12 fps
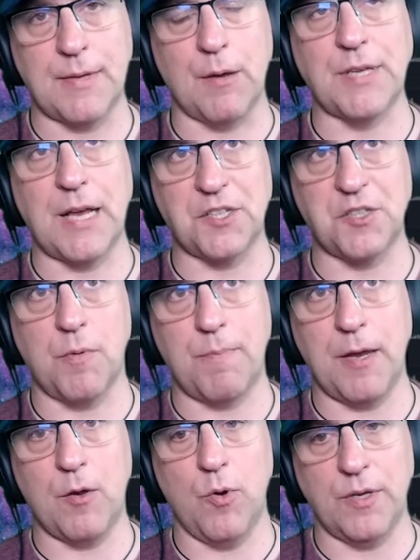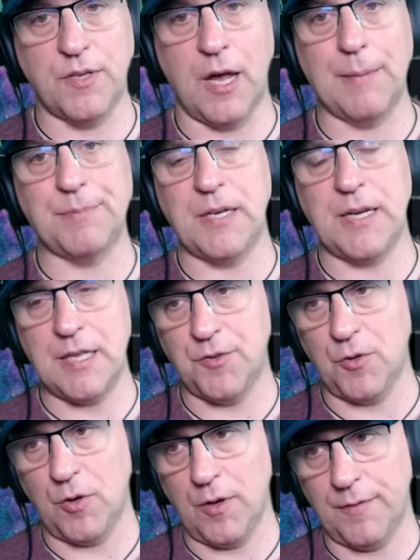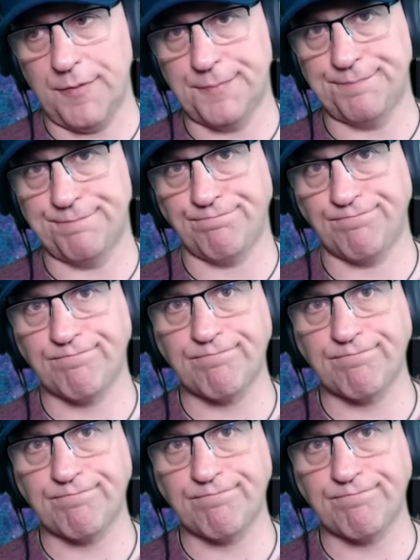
That was actually when Bitcoin topped and E T H took off.